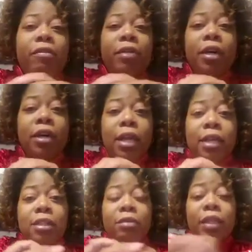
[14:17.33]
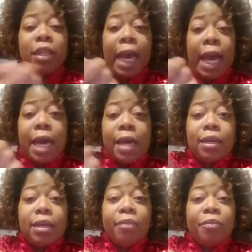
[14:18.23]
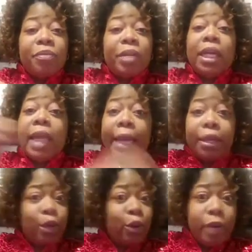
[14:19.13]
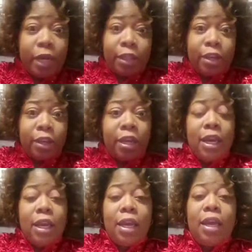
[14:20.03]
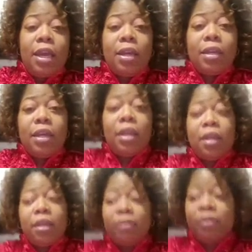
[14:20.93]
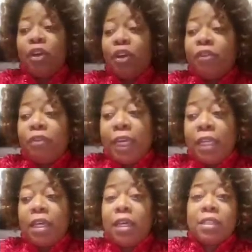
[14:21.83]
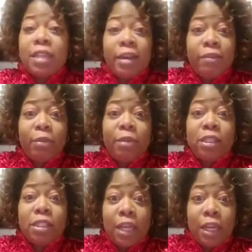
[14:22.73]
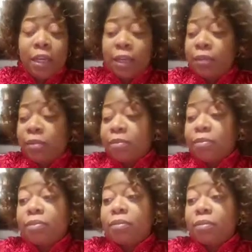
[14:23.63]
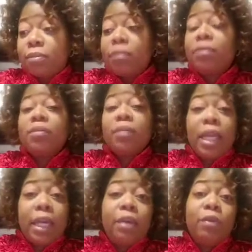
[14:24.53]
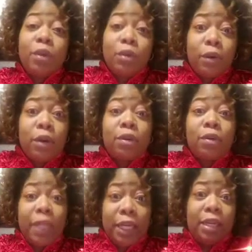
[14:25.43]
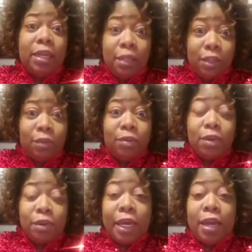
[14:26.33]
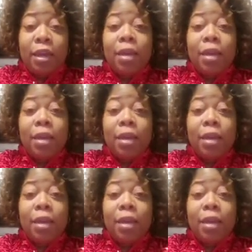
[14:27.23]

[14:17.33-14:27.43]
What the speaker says: a connection with God like no other. And if your faith has ever been shaken, it will grow in a NICU, okay?